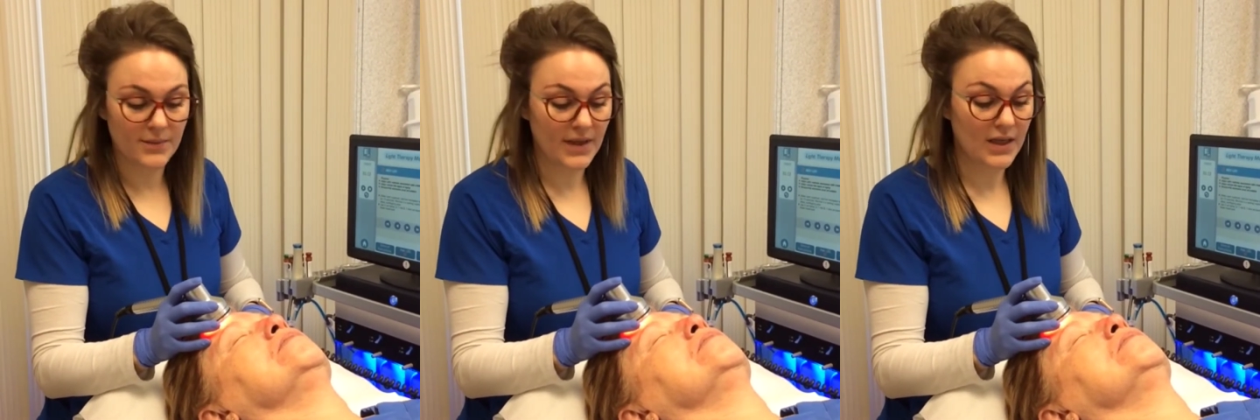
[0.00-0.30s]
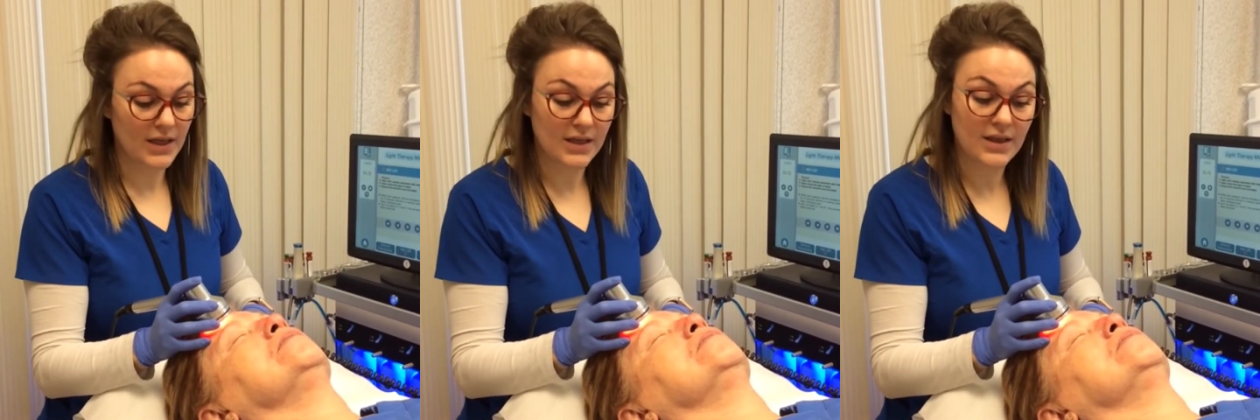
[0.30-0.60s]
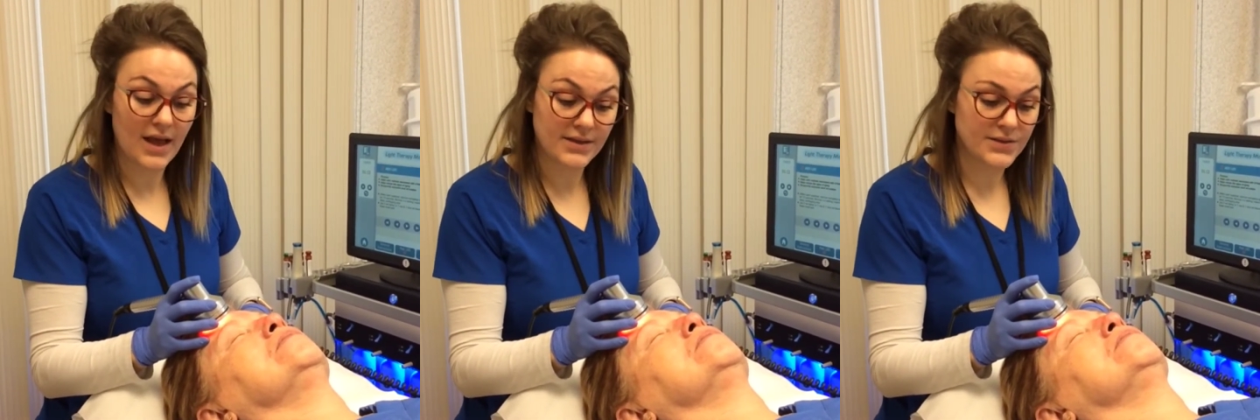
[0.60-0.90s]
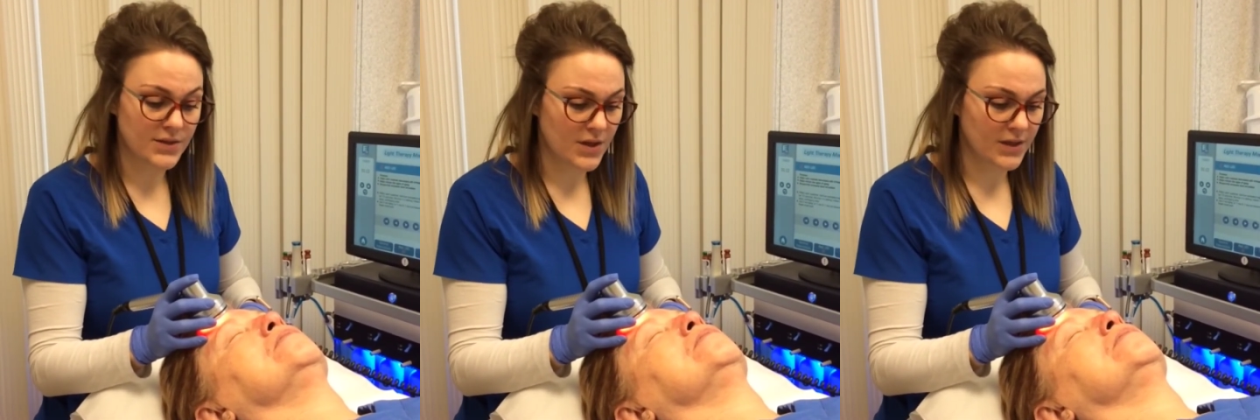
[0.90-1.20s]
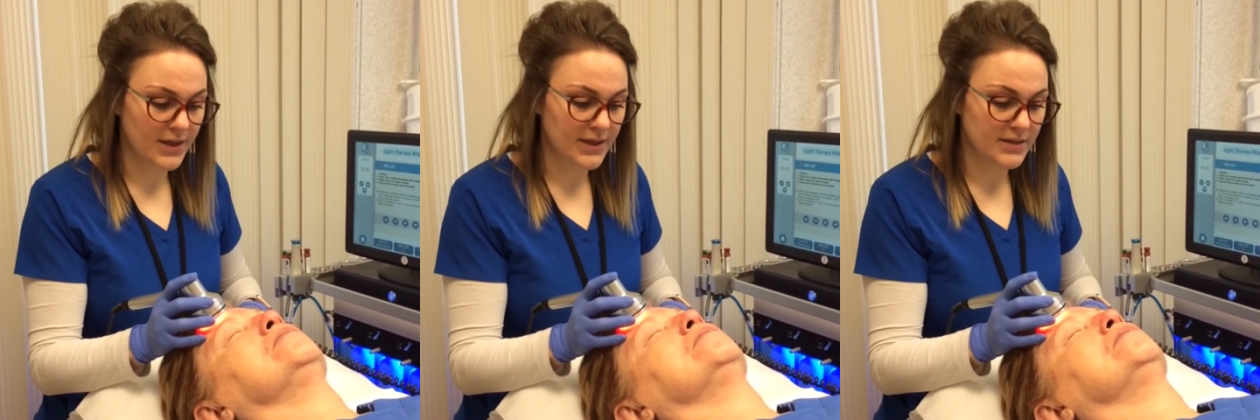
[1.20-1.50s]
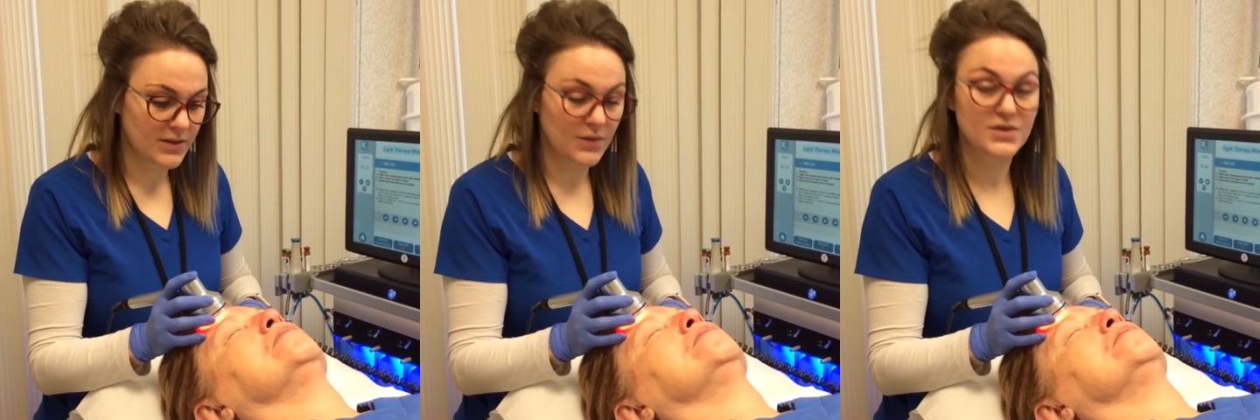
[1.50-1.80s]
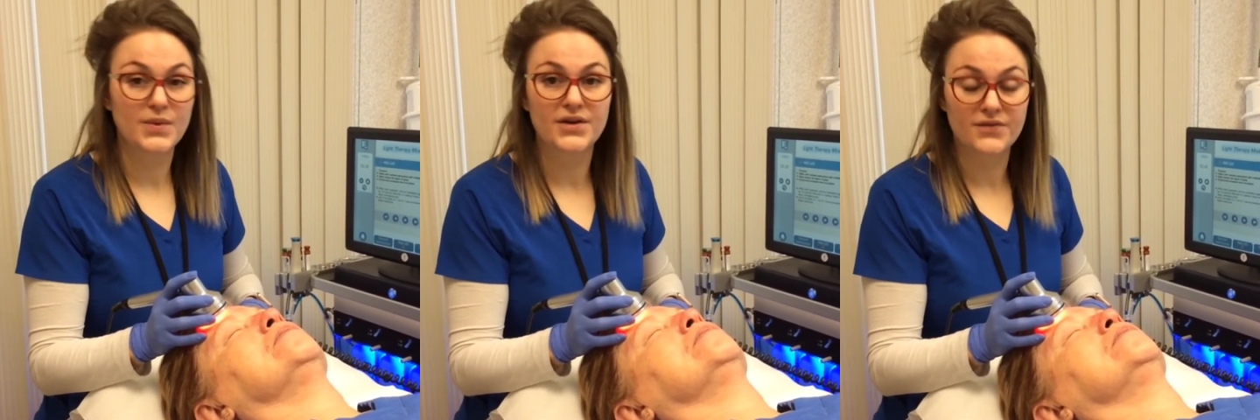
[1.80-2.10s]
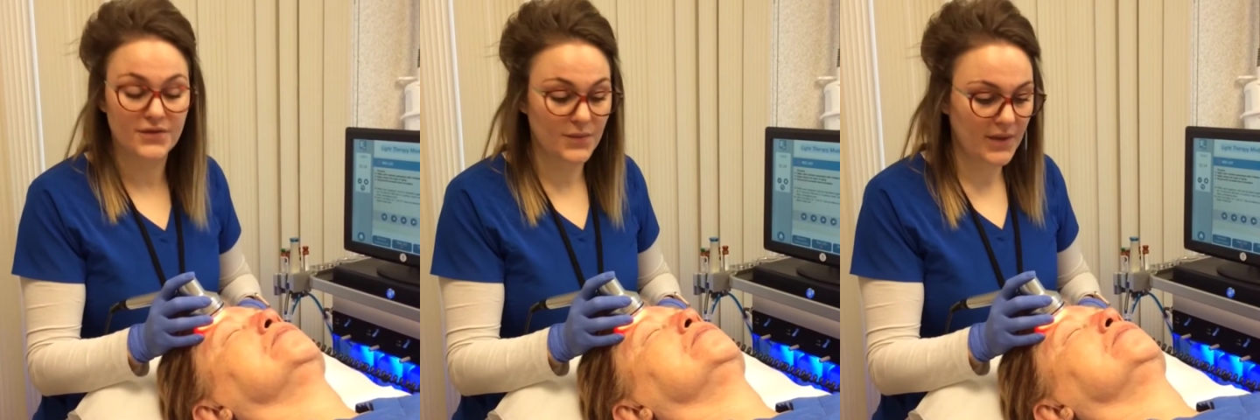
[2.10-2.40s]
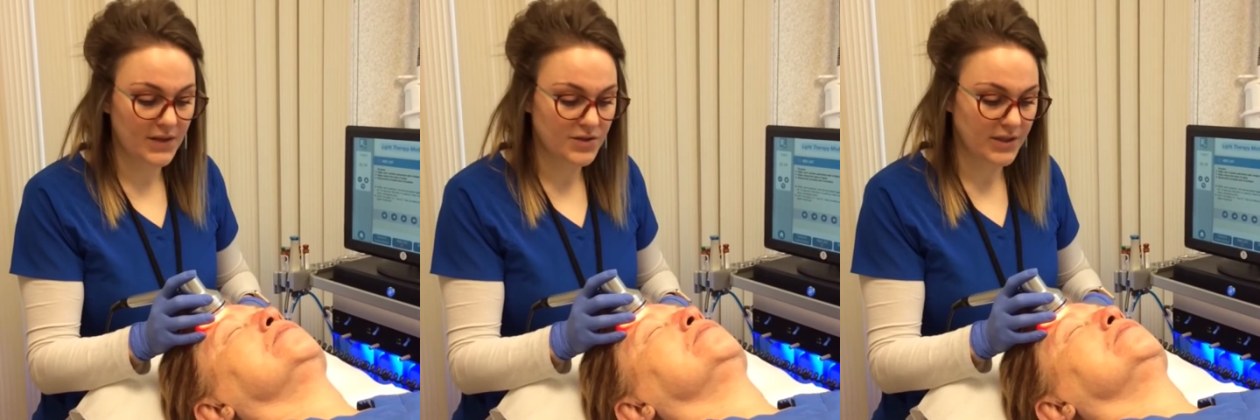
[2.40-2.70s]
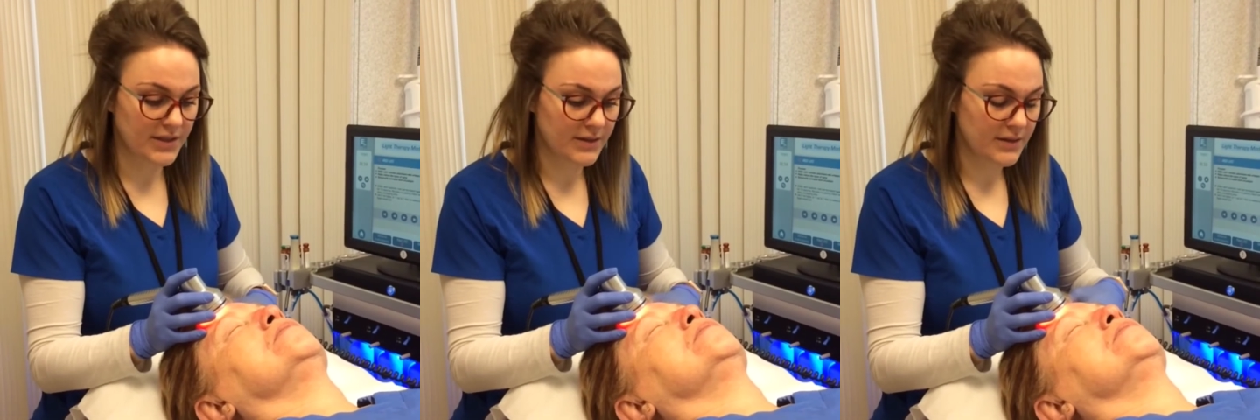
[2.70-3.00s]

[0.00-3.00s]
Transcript: making it last longer, is always better for the patient,